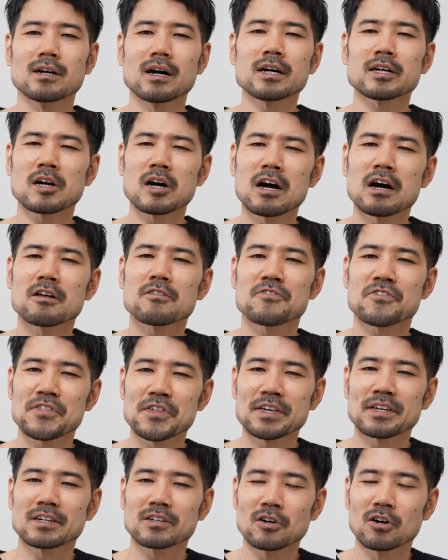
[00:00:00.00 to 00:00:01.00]
I can't
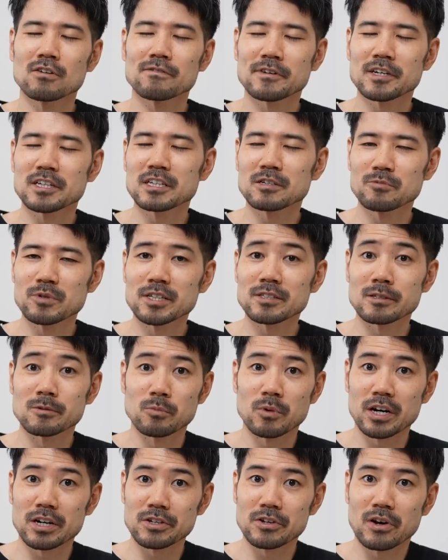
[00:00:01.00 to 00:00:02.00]
think of any reason
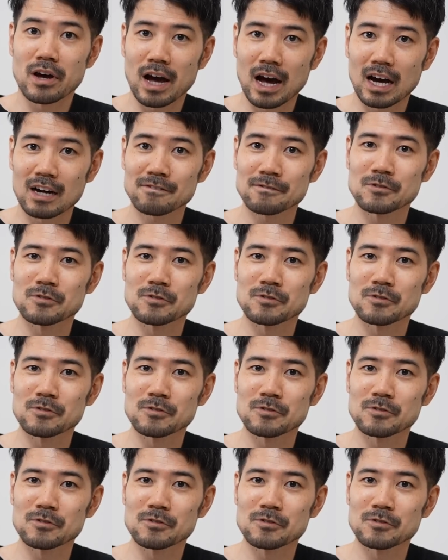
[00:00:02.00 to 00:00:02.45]
why you have